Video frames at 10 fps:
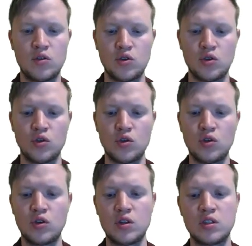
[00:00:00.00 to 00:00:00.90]
2,
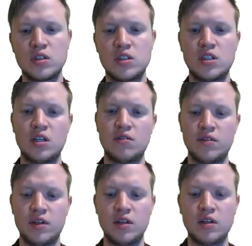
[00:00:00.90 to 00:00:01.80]

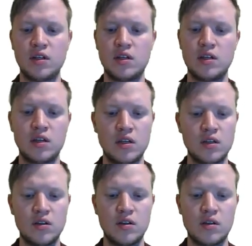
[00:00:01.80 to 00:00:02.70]
7,
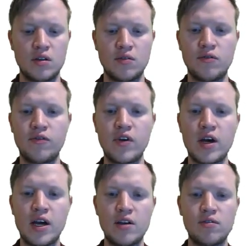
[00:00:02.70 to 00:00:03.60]

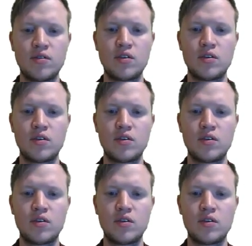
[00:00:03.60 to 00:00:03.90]
5,